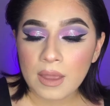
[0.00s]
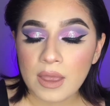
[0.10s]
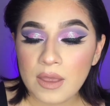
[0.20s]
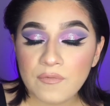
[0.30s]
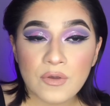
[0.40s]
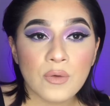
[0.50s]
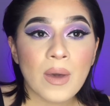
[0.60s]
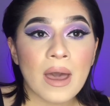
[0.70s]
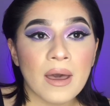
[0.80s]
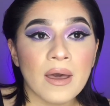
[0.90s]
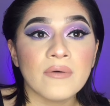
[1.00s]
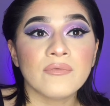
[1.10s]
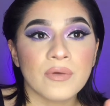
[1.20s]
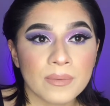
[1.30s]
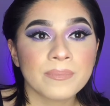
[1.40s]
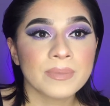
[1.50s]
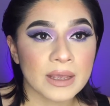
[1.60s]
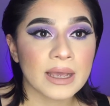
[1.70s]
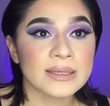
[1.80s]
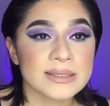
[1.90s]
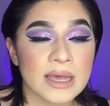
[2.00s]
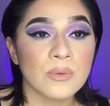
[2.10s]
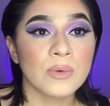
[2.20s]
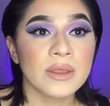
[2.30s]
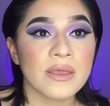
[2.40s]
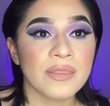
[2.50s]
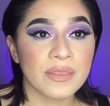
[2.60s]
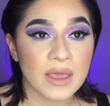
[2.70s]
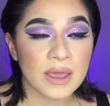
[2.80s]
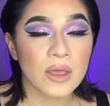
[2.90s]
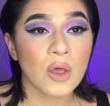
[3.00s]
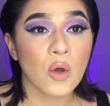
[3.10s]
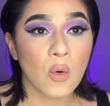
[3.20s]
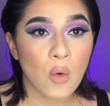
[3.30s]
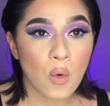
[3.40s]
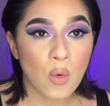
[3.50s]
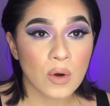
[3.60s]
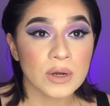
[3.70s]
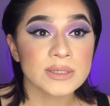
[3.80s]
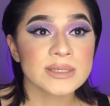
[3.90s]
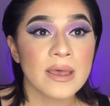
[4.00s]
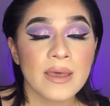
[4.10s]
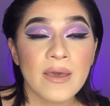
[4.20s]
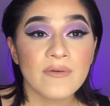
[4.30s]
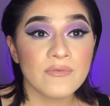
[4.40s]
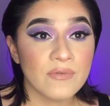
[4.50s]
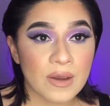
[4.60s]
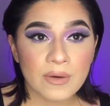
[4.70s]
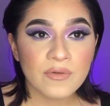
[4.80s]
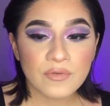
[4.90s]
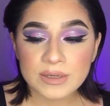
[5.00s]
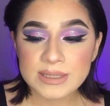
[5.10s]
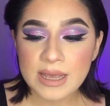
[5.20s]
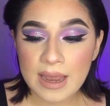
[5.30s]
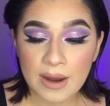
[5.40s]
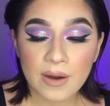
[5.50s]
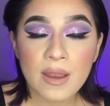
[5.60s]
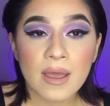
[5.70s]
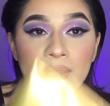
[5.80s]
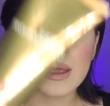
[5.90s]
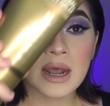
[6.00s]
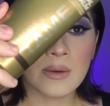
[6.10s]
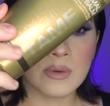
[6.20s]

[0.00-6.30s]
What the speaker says: If you have, like I said, really thick, coarse, very frizzy hair, then I would